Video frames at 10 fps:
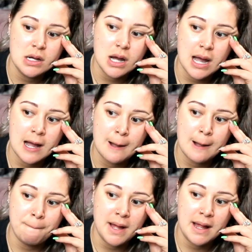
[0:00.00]

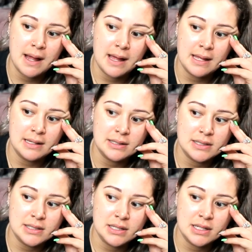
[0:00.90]
And
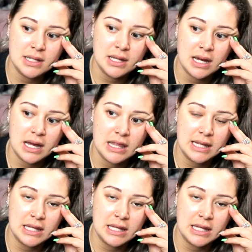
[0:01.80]
I think